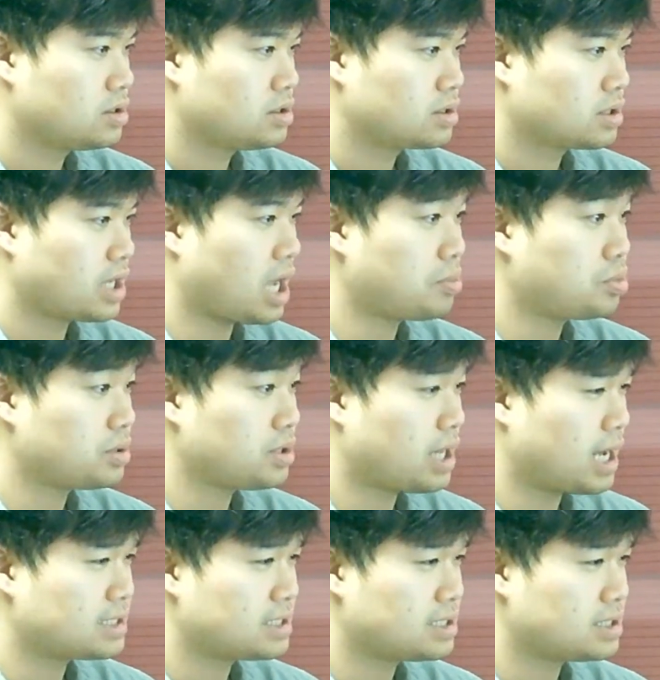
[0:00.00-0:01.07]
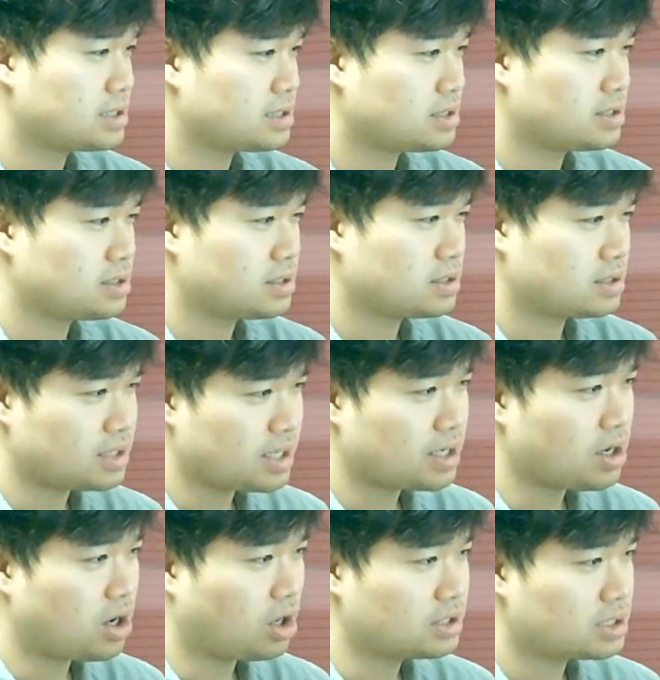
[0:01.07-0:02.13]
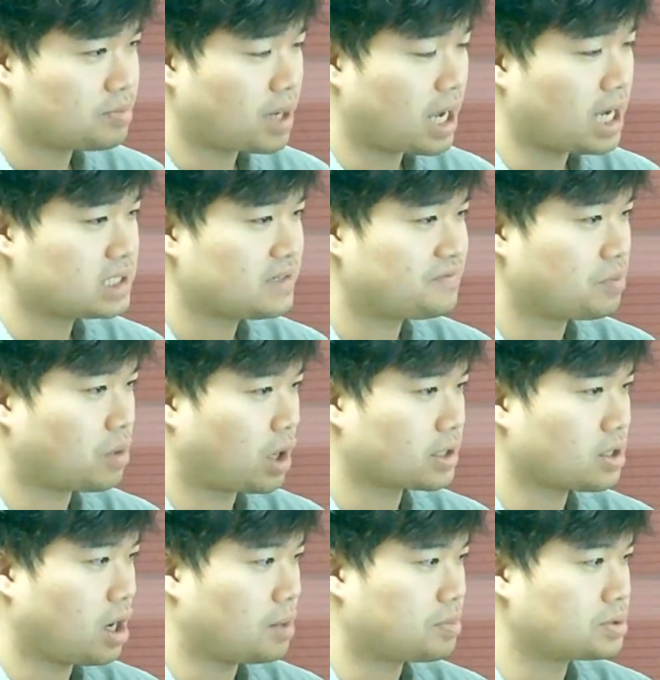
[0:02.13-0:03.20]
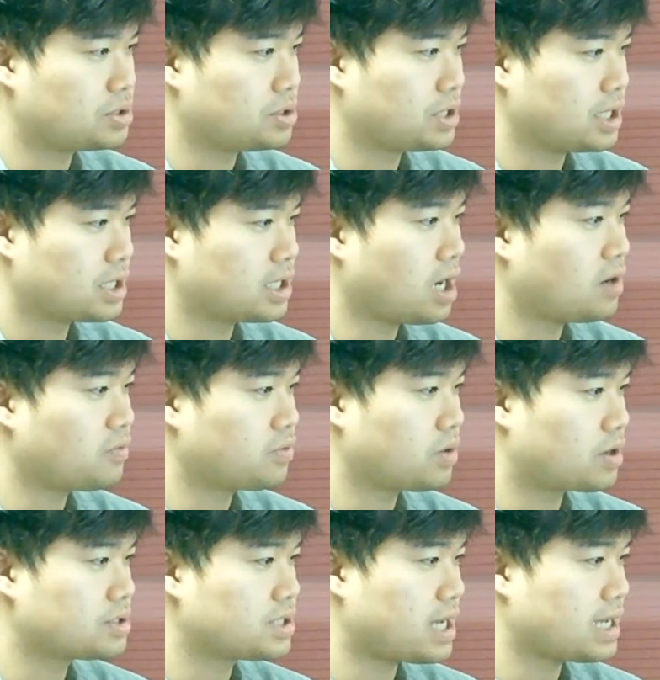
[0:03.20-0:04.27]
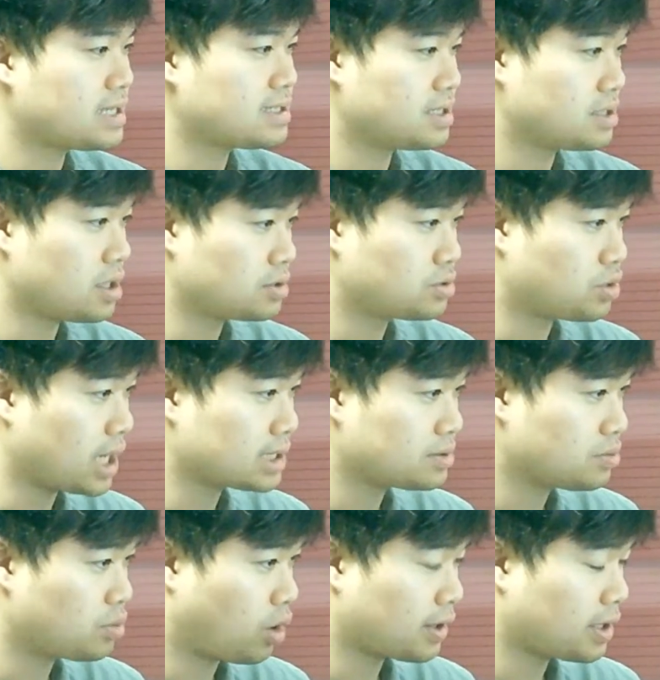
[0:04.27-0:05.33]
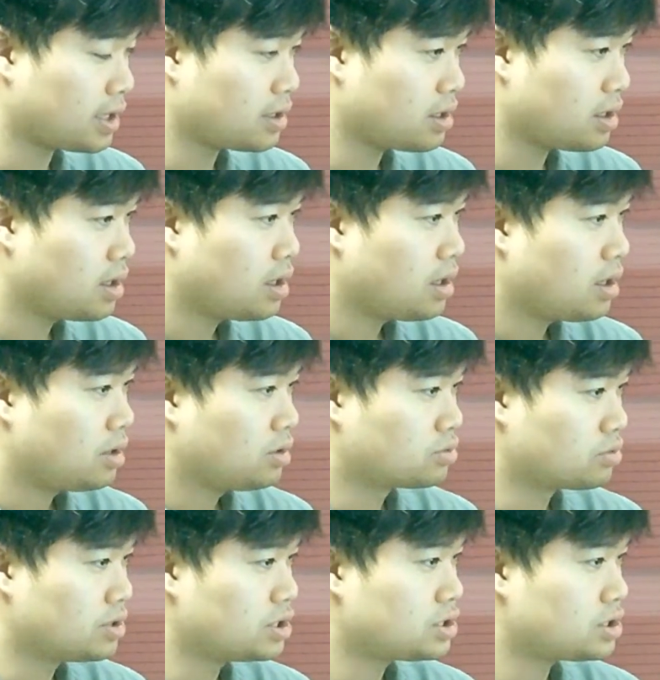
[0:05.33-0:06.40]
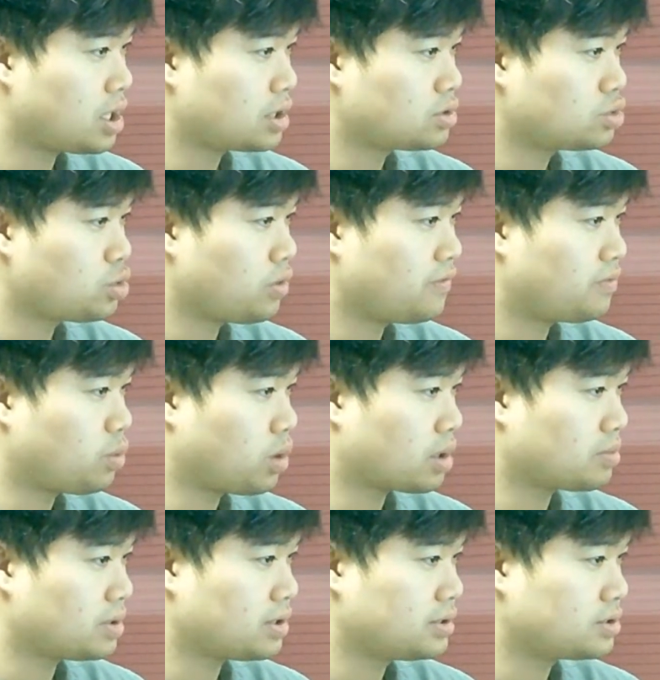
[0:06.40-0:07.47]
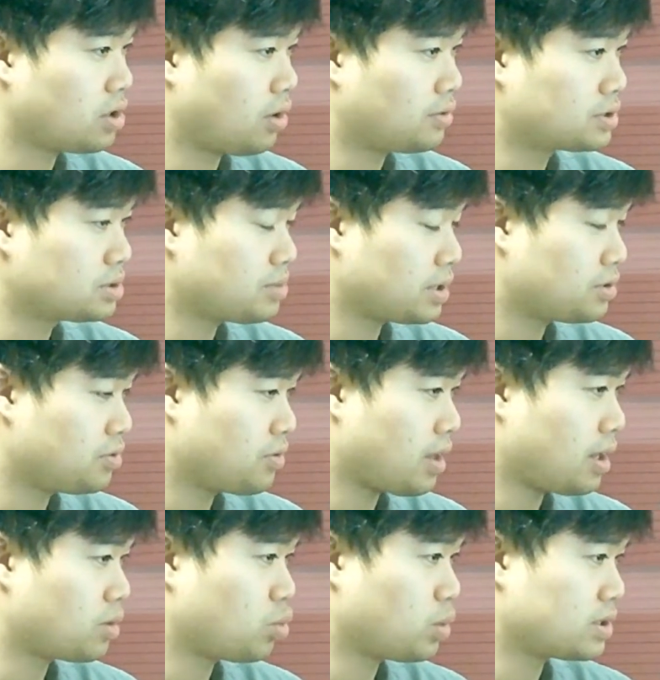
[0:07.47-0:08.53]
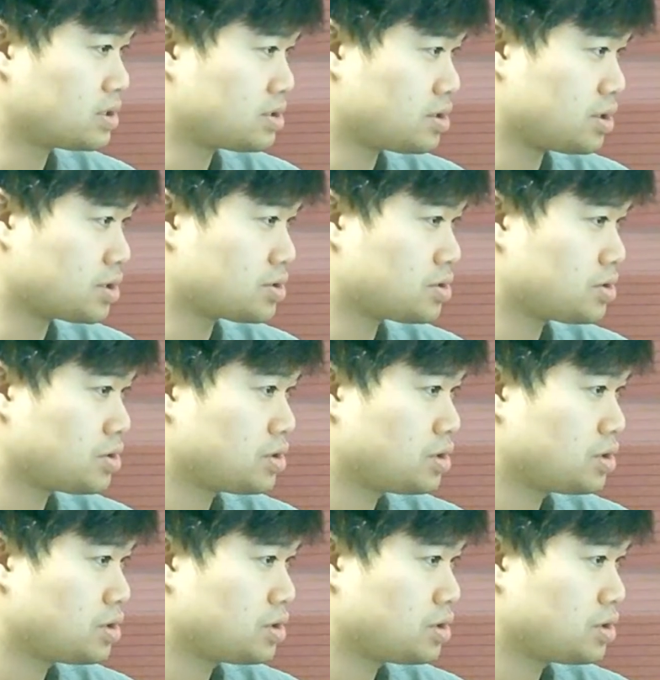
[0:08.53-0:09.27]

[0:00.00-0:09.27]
Capitalizing on its massive market opportunity, Cloudflare says its addressable market will reach $204 billion by 2026,